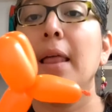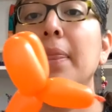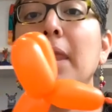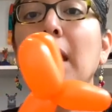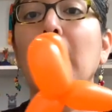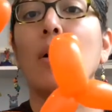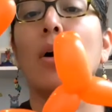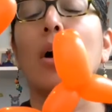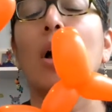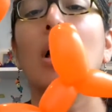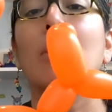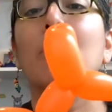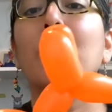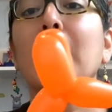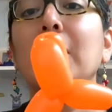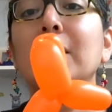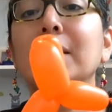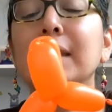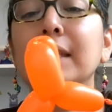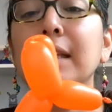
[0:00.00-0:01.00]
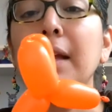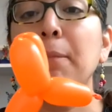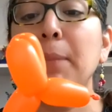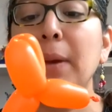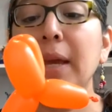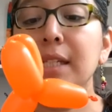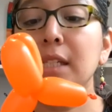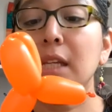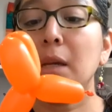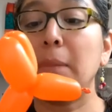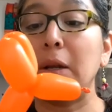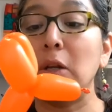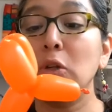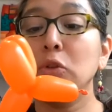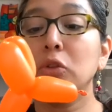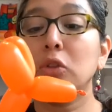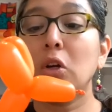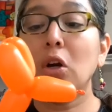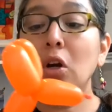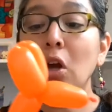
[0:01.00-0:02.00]
Now, because it's the basic
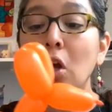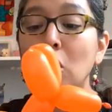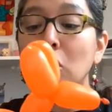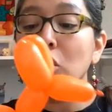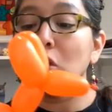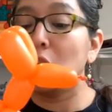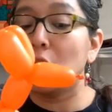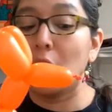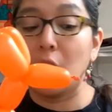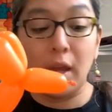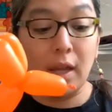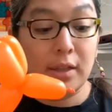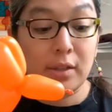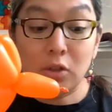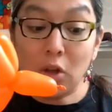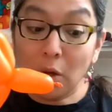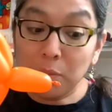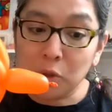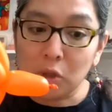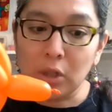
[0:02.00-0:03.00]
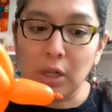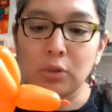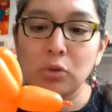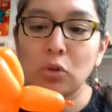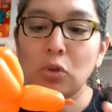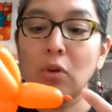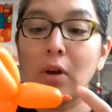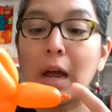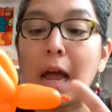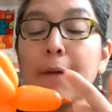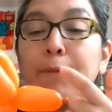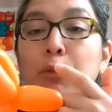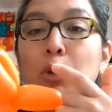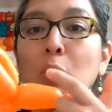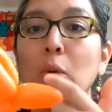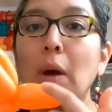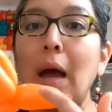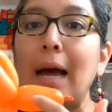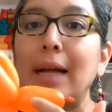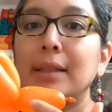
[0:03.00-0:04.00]
balloon dog, it's optional. You don't have
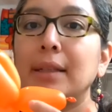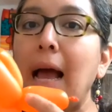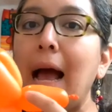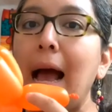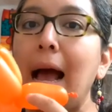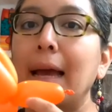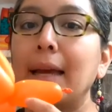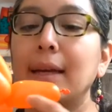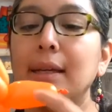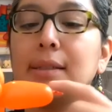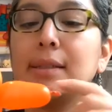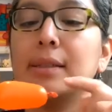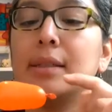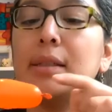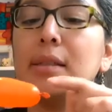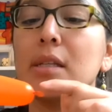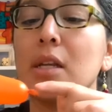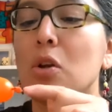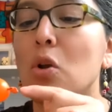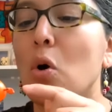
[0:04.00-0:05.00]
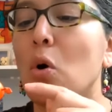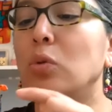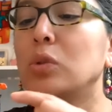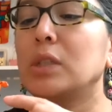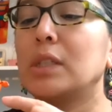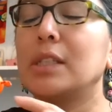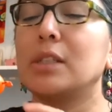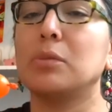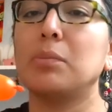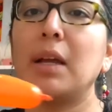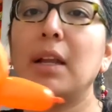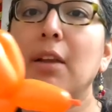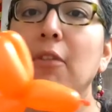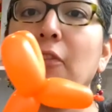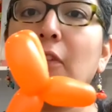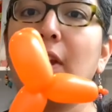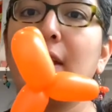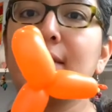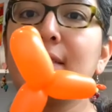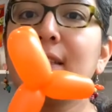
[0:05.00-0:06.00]
to add eyes and the nose and the smiley
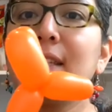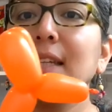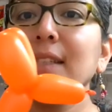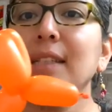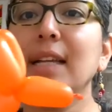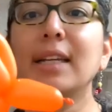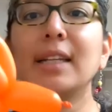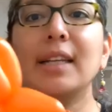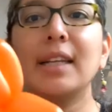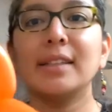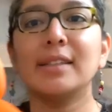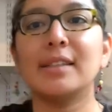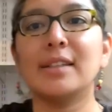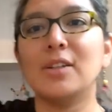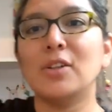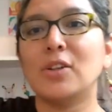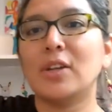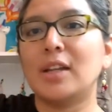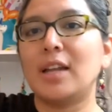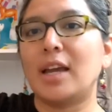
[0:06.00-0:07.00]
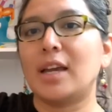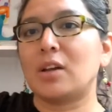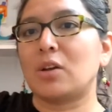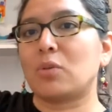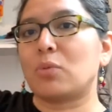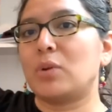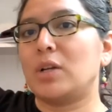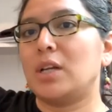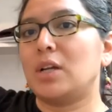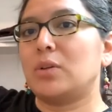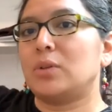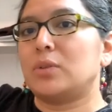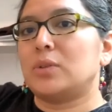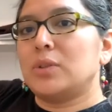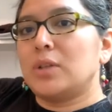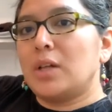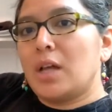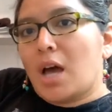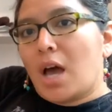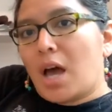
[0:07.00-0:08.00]
face. Just like this is looking like a really
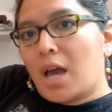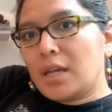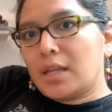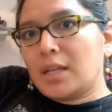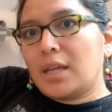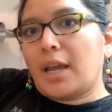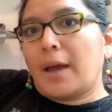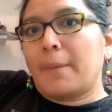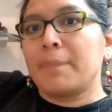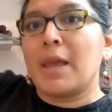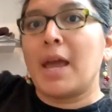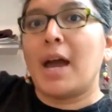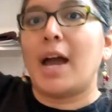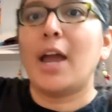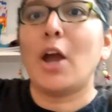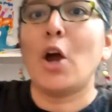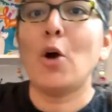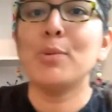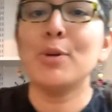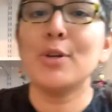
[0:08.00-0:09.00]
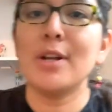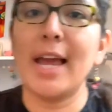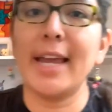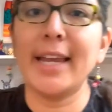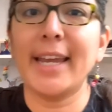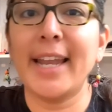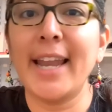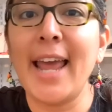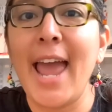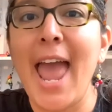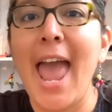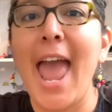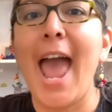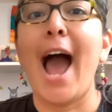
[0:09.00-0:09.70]
cool idea. I hope you like it.